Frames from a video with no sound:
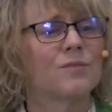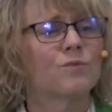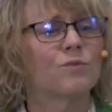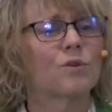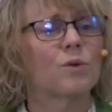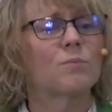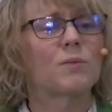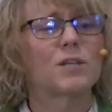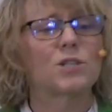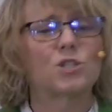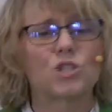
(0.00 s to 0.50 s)

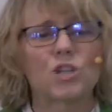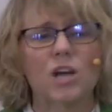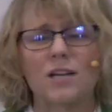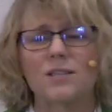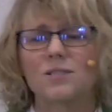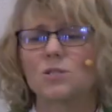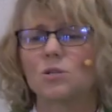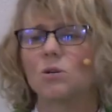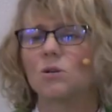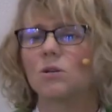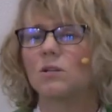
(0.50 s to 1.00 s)
from the
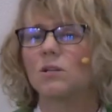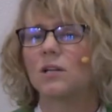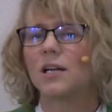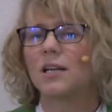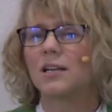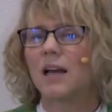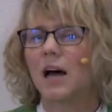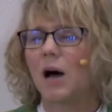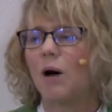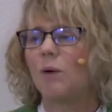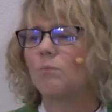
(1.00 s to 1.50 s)
gentle
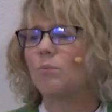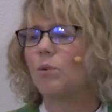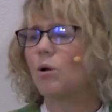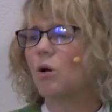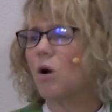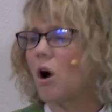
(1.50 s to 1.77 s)
and humble